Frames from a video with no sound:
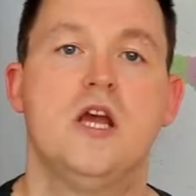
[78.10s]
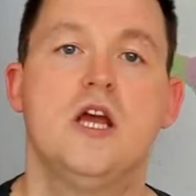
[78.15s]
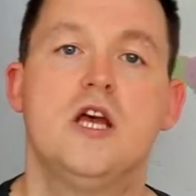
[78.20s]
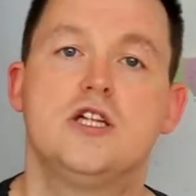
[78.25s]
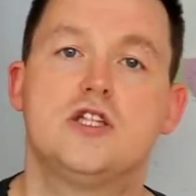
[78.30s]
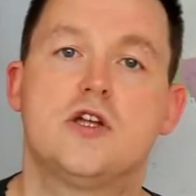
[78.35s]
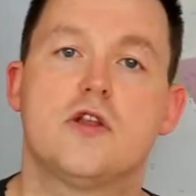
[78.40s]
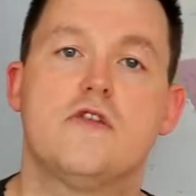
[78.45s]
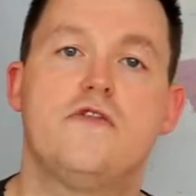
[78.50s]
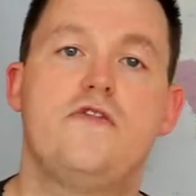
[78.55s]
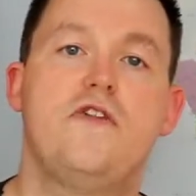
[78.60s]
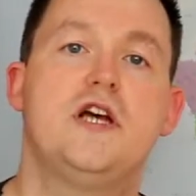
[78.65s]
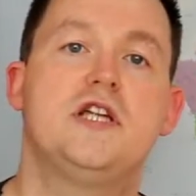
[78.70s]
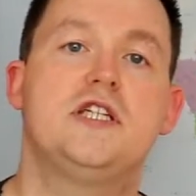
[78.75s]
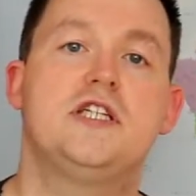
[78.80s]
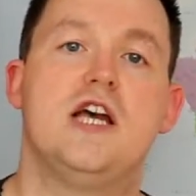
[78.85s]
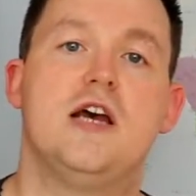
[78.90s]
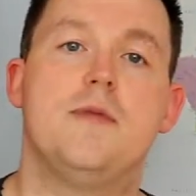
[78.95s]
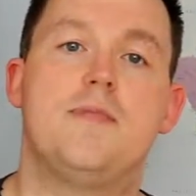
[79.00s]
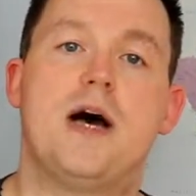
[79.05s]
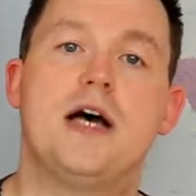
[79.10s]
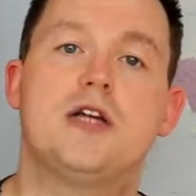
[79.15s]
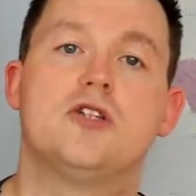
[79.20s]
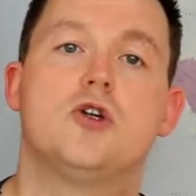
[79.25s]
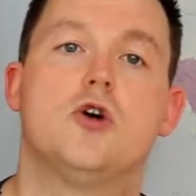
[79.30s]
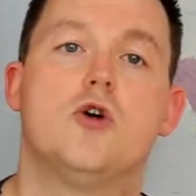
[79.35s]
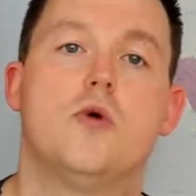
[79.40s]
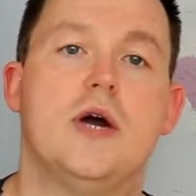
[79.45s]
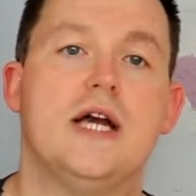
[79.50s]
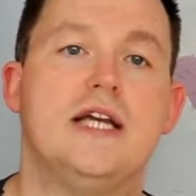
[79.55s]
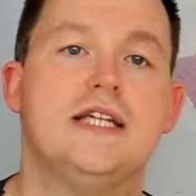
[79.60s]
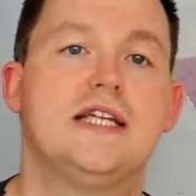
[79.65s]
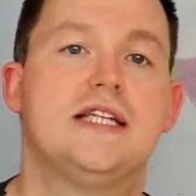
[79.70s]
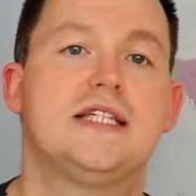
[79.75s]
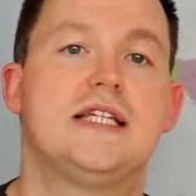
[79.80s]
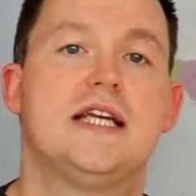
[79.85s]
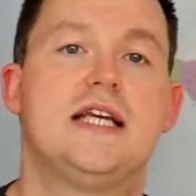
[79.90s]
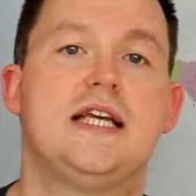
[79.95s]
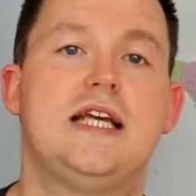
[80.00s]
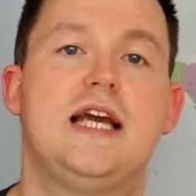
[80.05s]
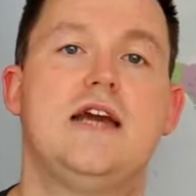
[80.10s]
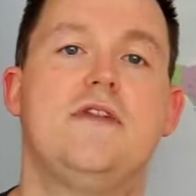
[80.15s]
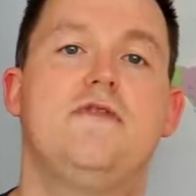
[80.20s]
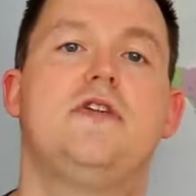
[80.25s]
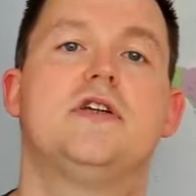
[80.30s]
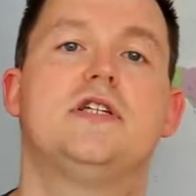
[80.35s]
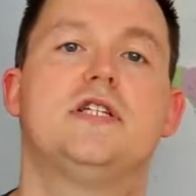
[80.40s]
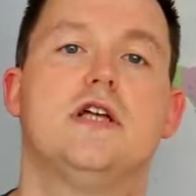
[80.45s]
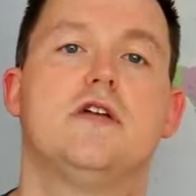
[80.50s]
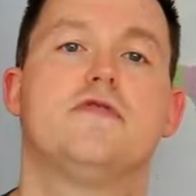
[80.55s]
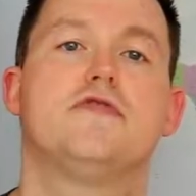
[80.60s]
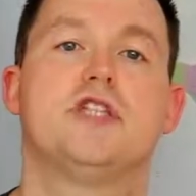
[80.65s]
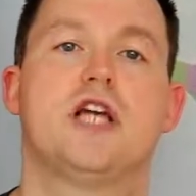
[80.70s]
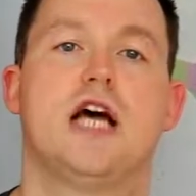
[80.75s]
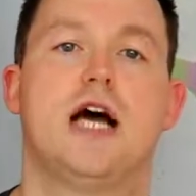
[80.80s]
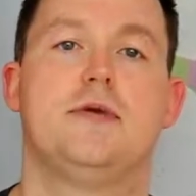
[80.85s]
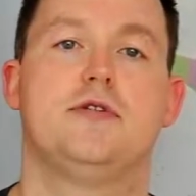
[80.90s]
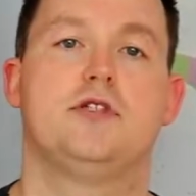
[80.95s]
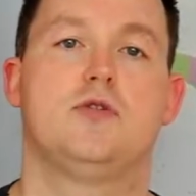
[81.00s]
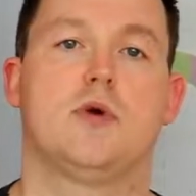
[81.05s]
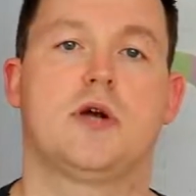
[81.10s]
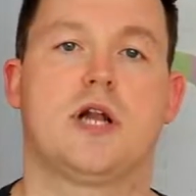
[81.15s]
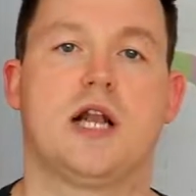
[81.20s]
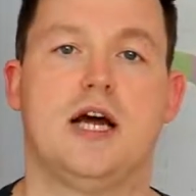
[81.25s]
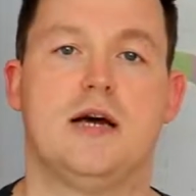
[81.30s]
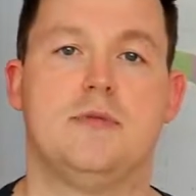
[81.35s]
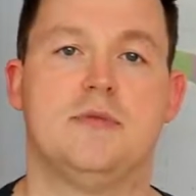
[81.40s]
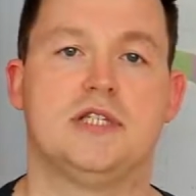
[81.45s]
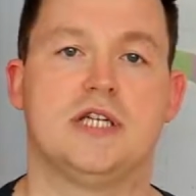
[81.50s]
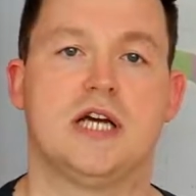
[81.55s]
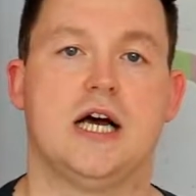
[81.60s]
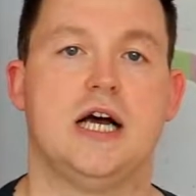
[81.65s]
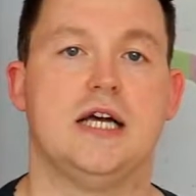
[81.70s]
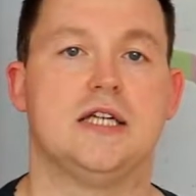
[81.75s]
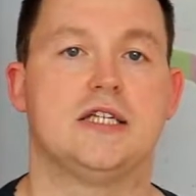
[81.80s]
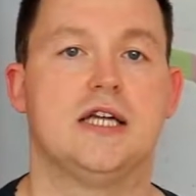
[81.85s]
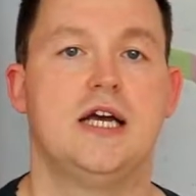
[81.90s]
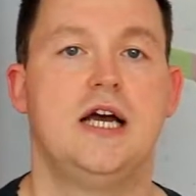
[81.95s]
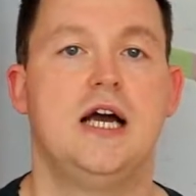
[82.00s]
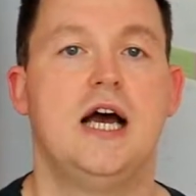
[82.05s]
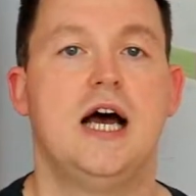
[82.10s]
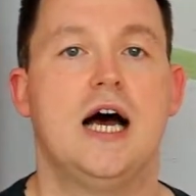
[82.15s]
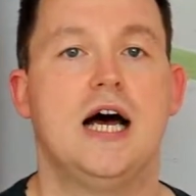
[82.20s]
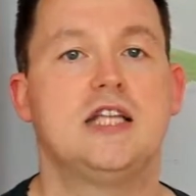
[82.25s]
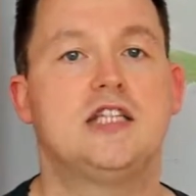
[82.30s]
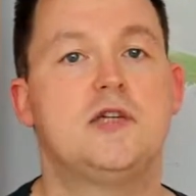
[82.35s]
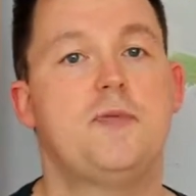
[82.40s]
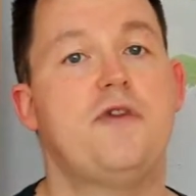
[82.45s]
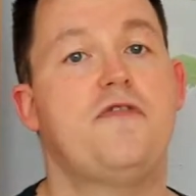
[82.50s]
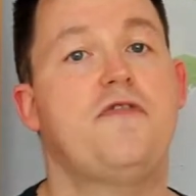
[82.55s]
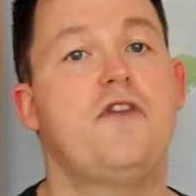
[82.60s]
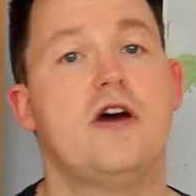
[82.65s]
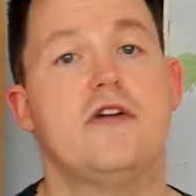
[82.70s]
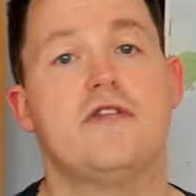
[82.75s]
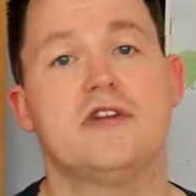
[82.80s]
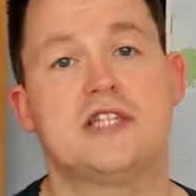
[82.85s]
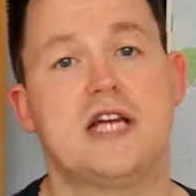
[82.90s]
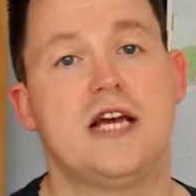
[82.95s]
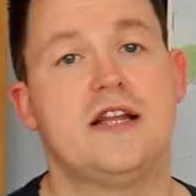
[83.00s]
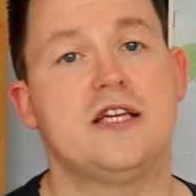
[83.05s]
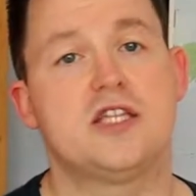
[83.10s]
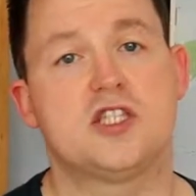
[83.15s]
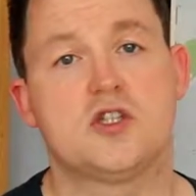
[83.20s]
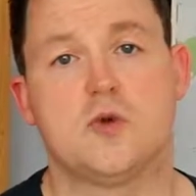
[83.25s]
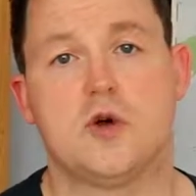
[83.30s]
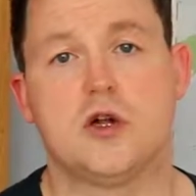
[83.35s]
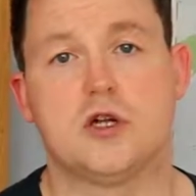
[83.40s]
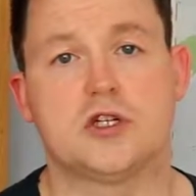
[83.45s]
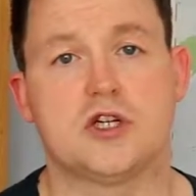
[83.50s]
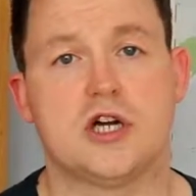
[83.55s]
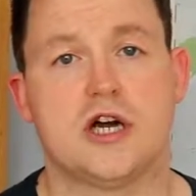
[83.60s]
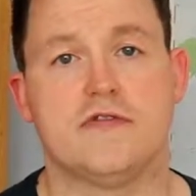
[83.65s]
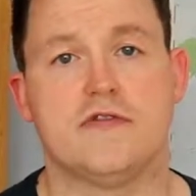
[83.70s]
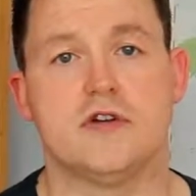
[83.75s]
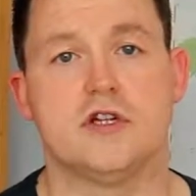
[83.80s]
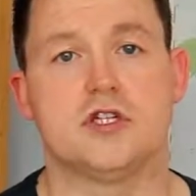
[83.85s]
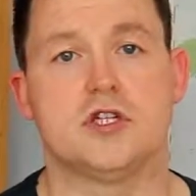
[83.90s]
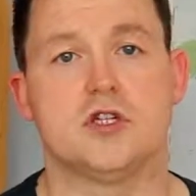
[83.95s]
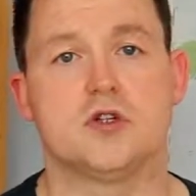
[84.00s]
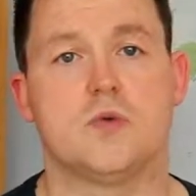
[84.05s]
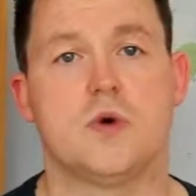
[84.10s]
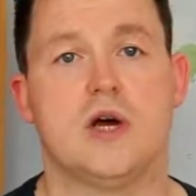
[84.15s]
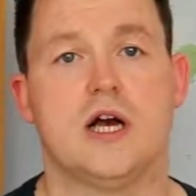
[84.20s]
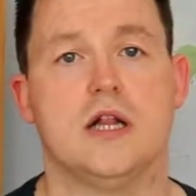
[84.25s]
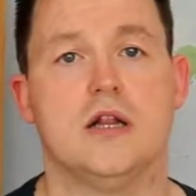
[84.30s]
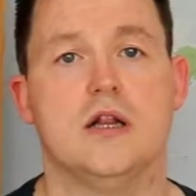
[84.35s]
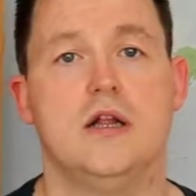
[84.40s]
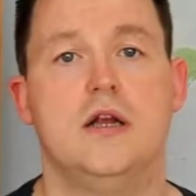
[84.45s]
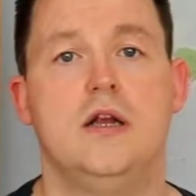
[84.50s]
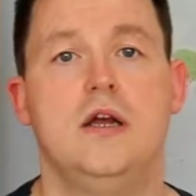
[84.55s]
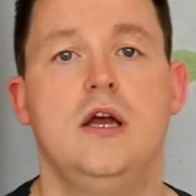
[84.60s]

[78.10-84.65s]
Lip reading: So the first tip, as always, is to give yourself time to acclimatise. And to be fair, I say this to all travellers as well.